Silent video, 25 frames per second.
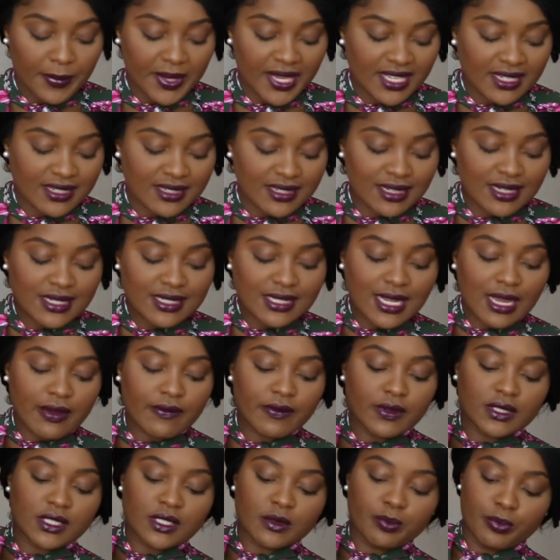It does
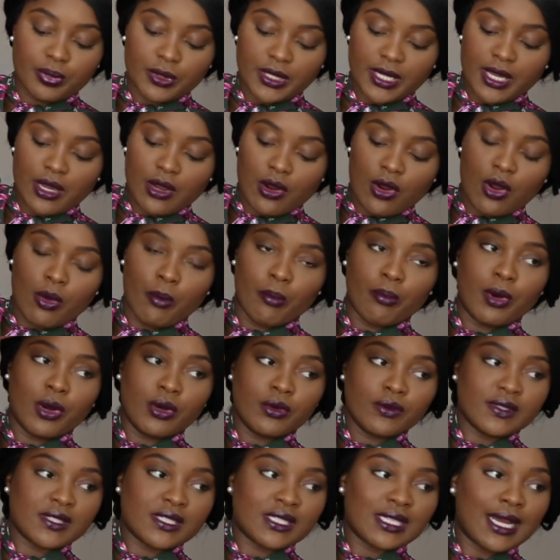have a split on
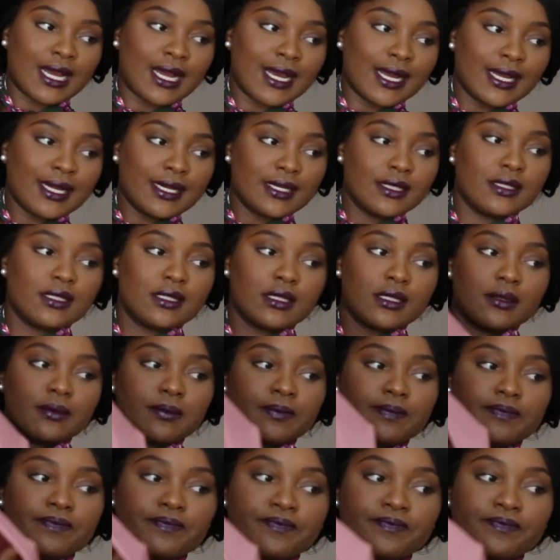both sides,